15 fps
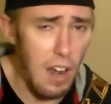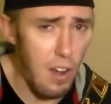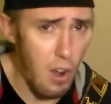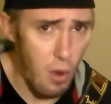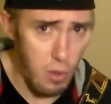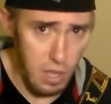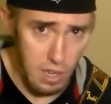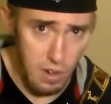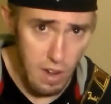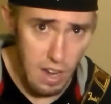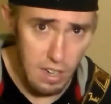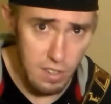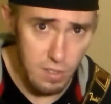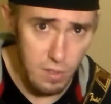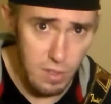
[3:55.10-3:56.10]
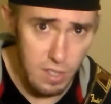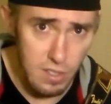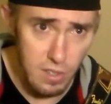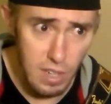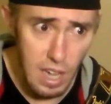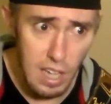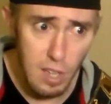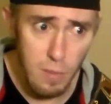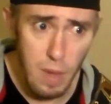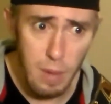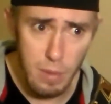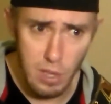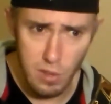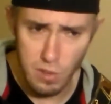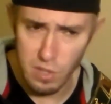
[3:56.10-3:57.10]
know that you know how to do this. Okay, you may
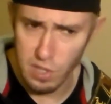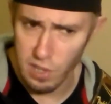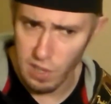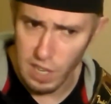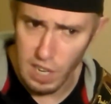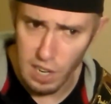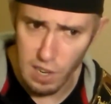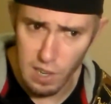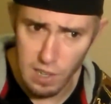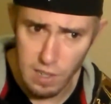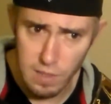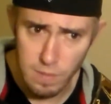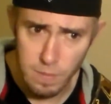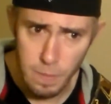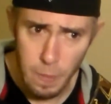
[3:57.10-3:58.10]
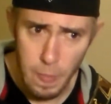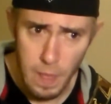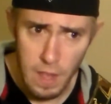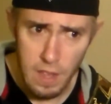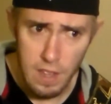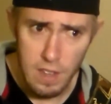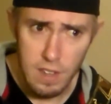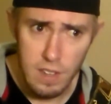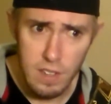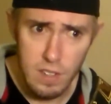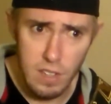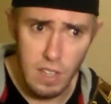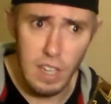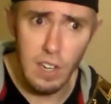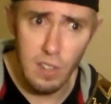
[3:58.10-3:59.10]
be using your ear
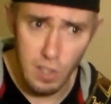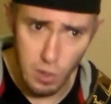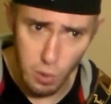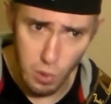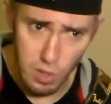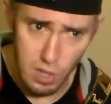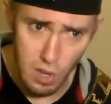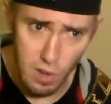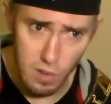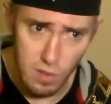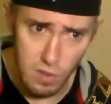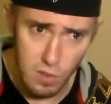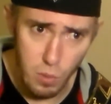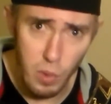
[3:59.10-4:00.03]
to hear the chord tones